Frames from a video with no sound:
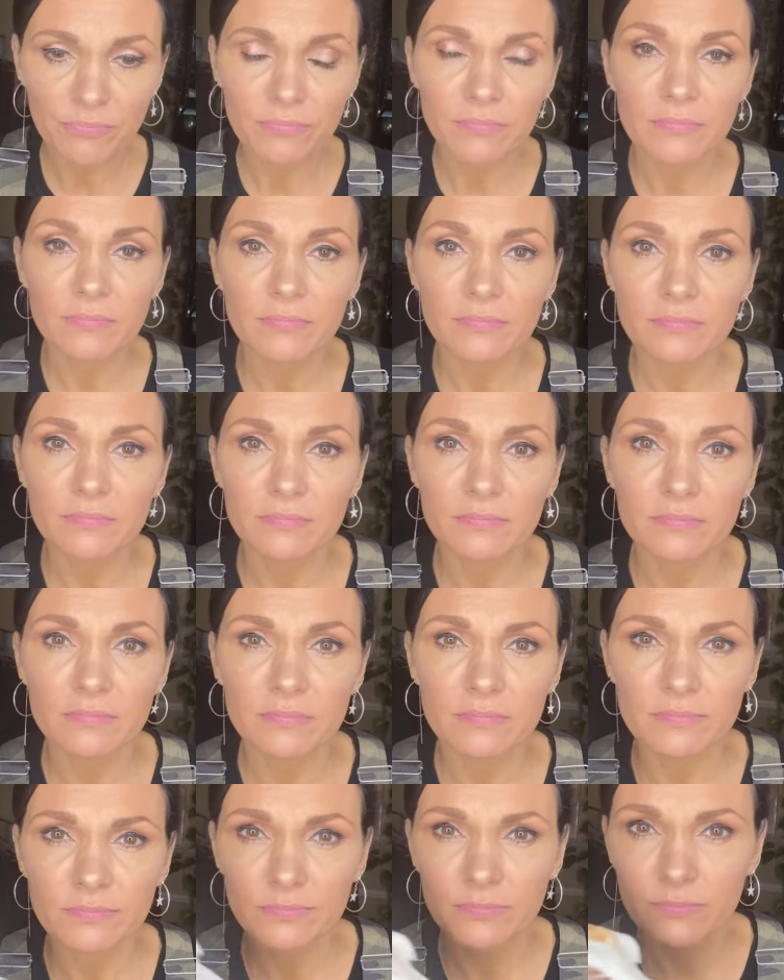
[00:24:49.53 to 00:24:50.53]
God.
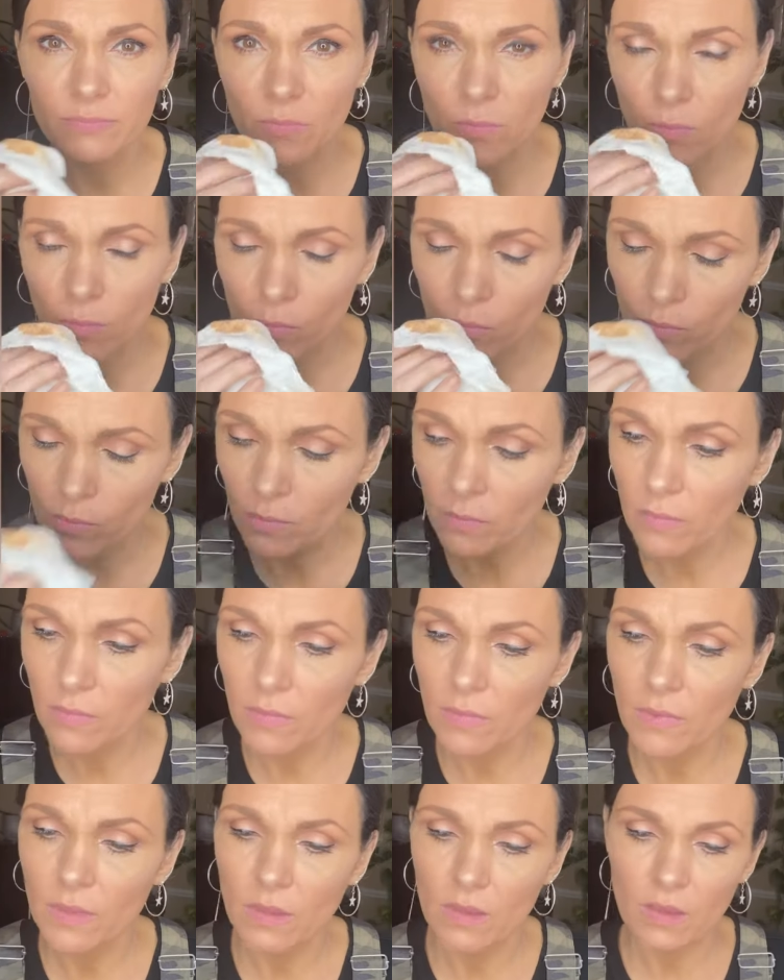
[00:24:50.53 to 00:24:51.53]

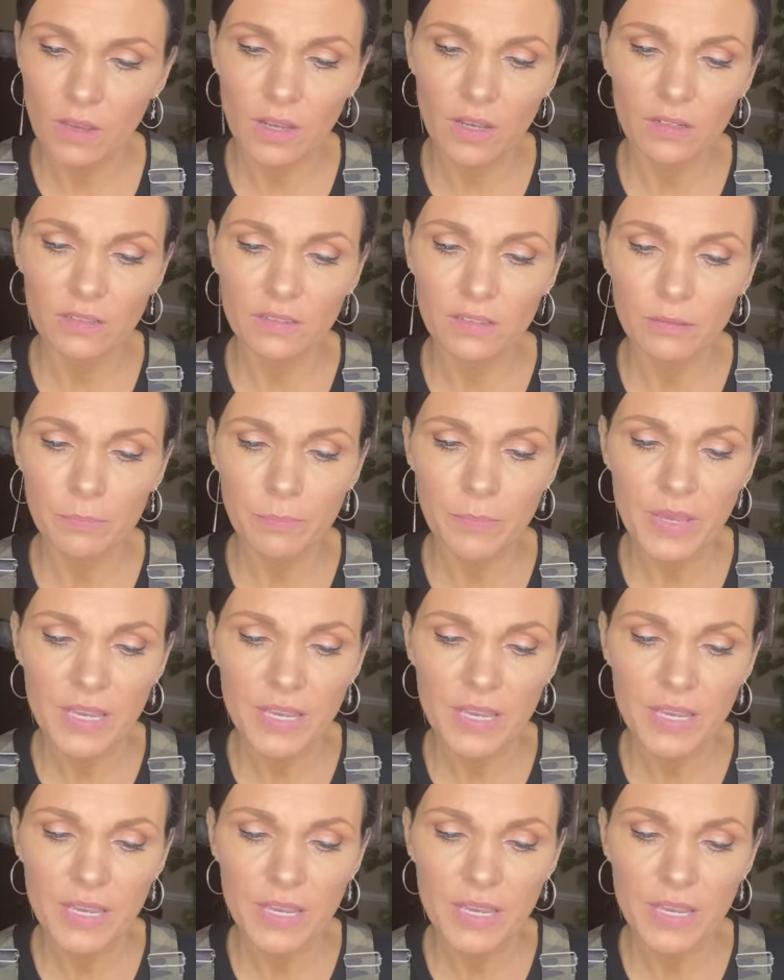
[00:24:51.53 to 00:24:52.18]
Got a little